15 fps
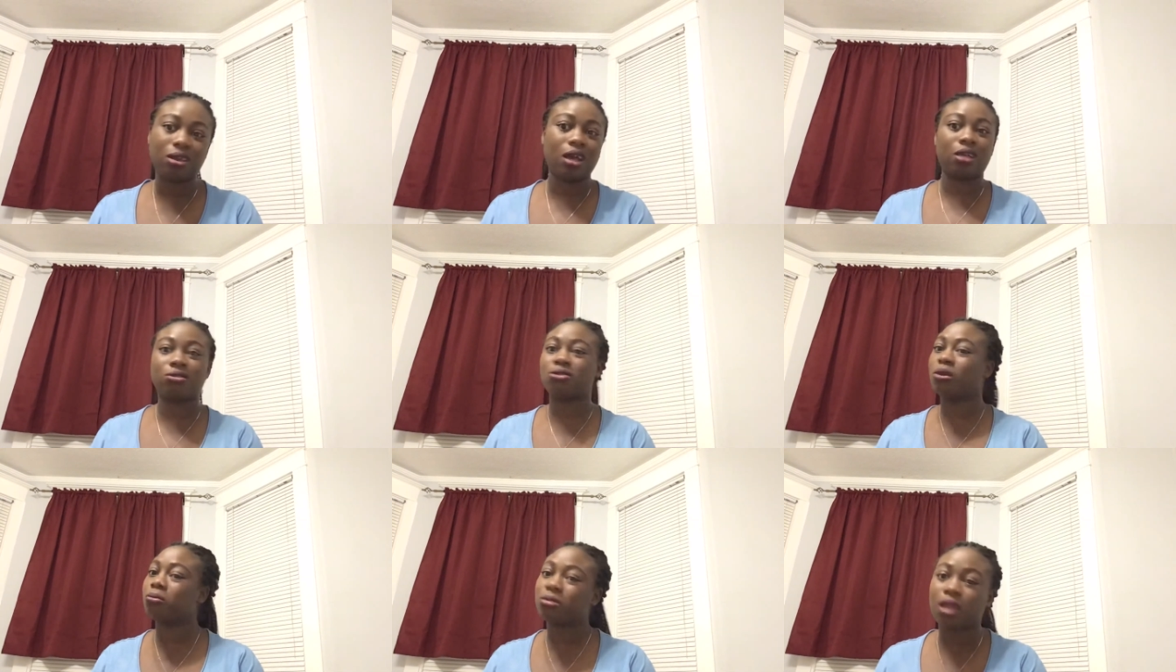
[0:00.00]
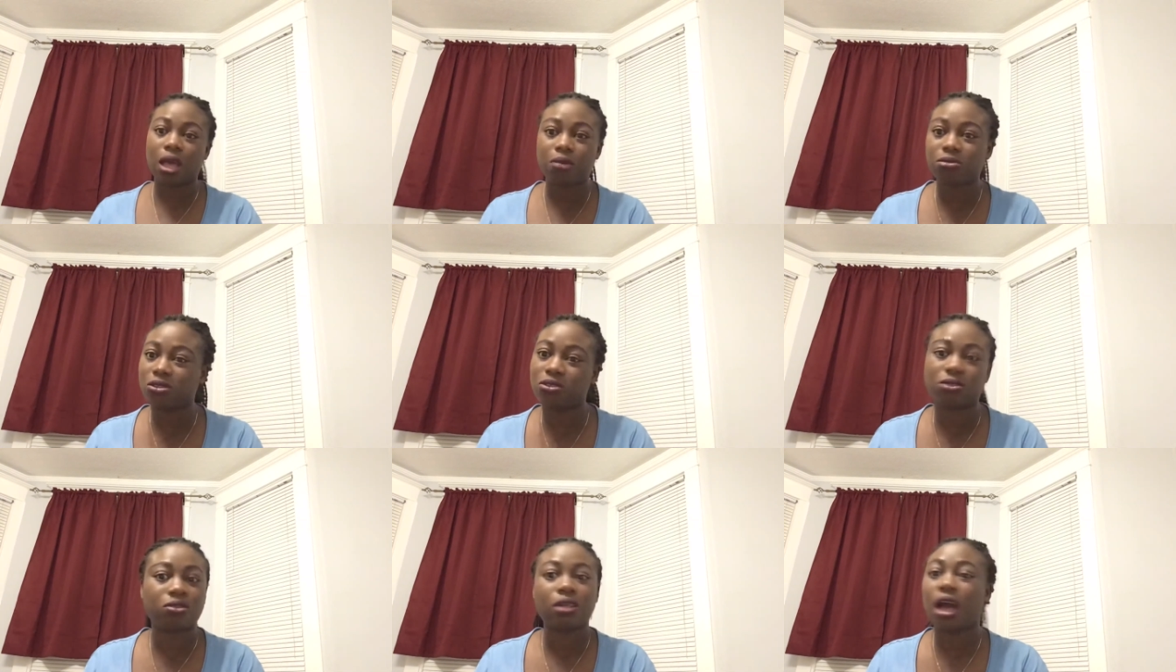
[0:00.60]
And sometimes
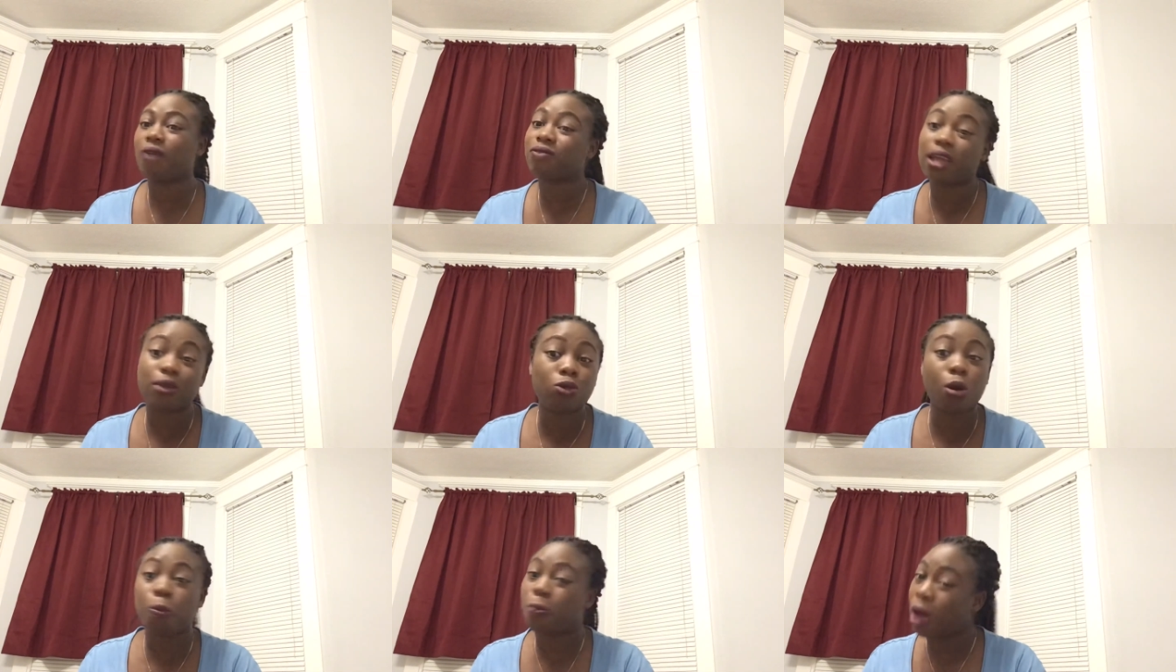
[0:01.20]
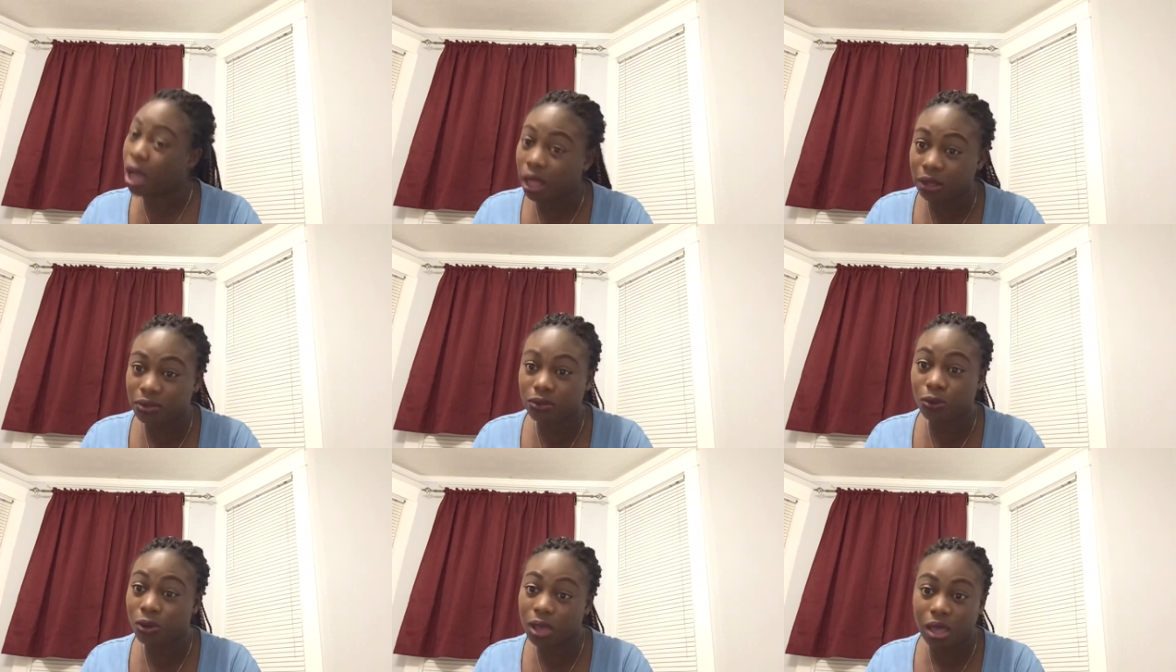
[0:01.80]
it's after it all pass,
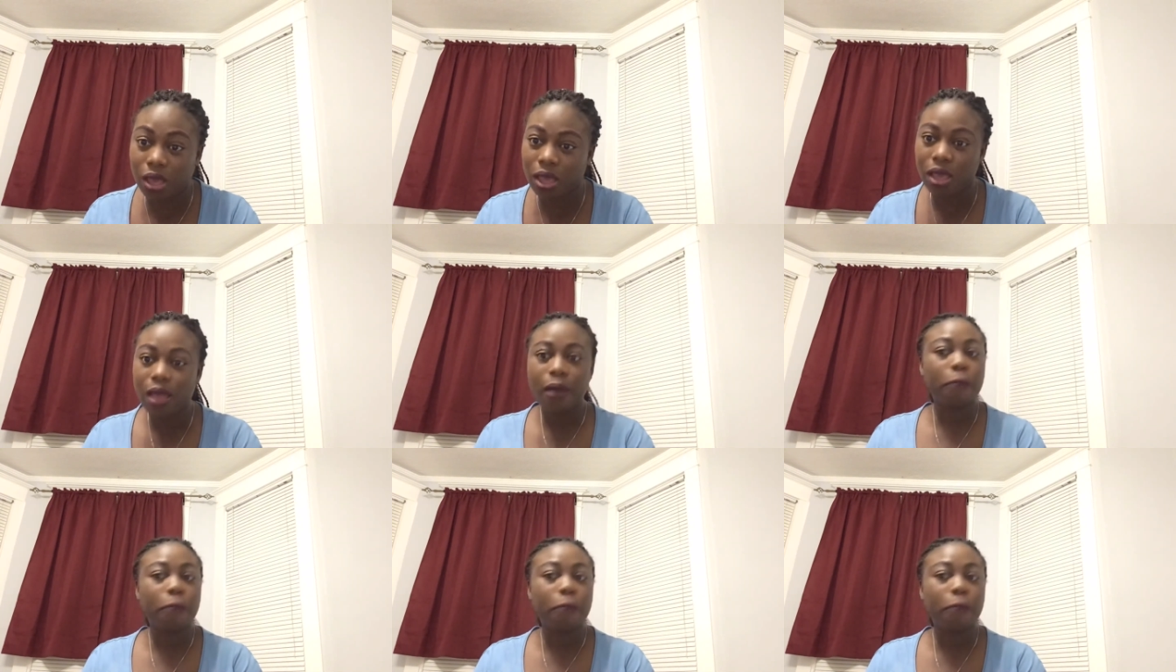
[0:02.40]
okay?